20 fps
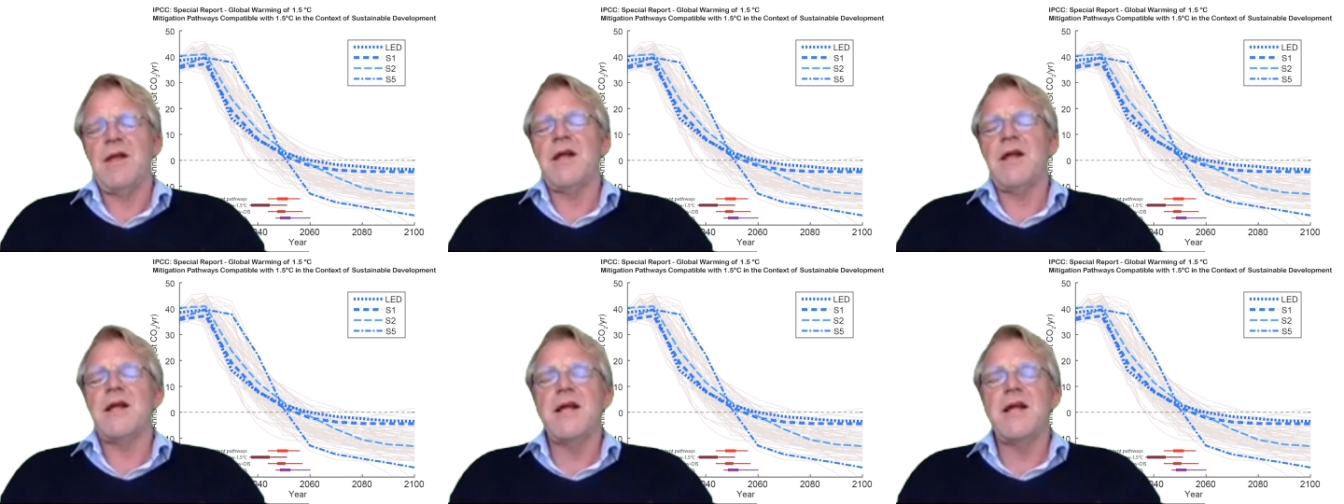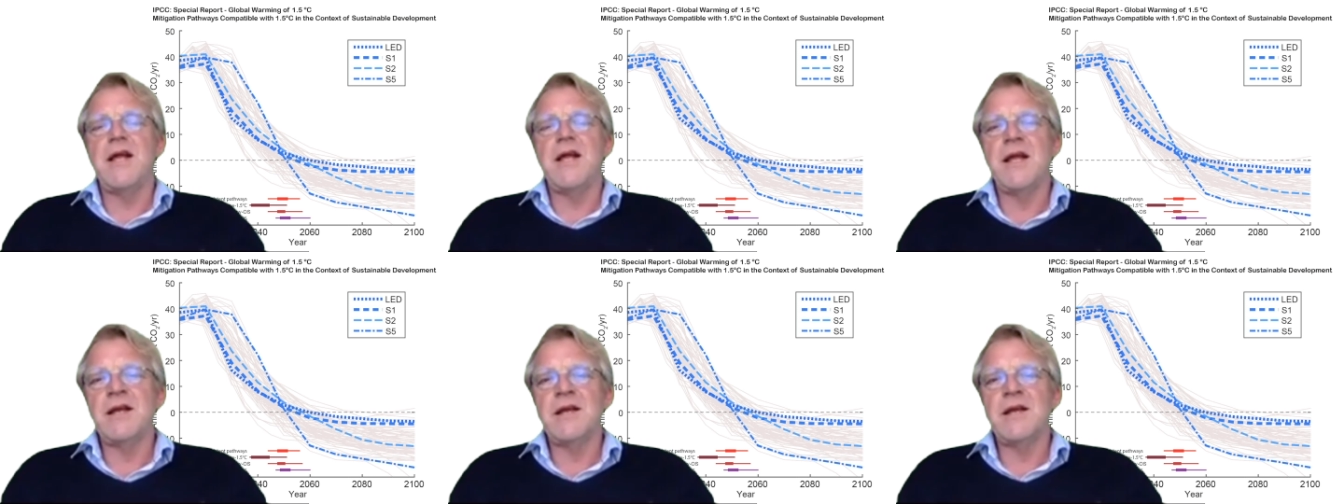
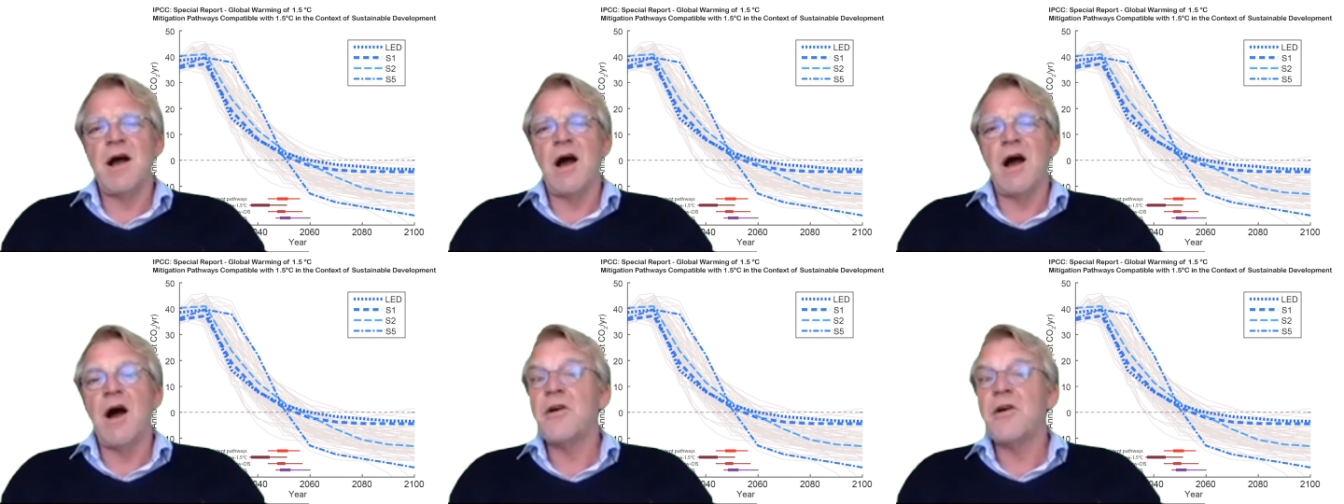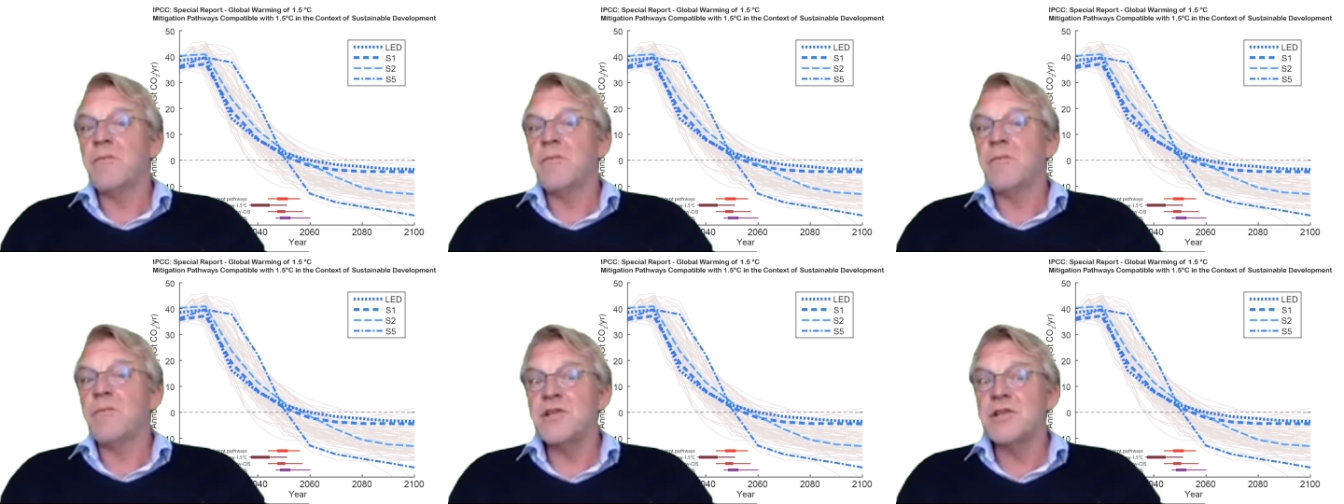in our
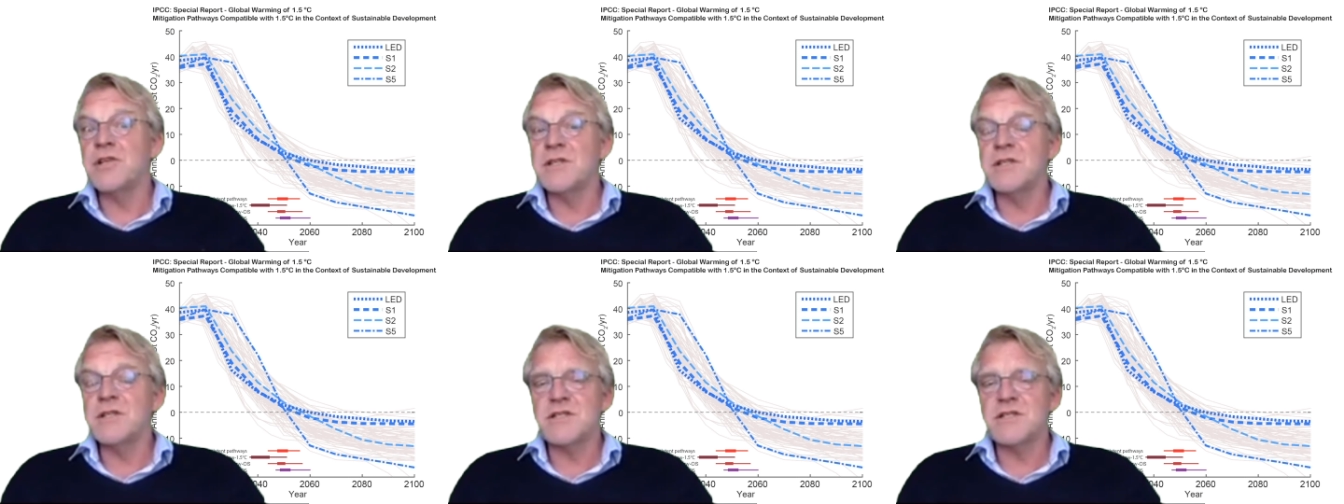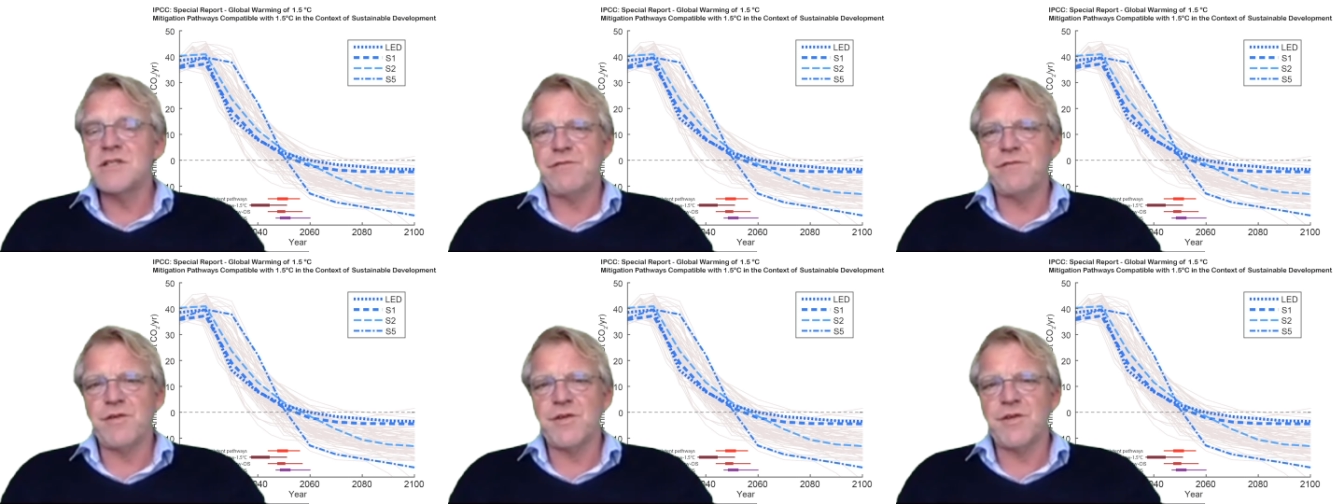emissions of fossil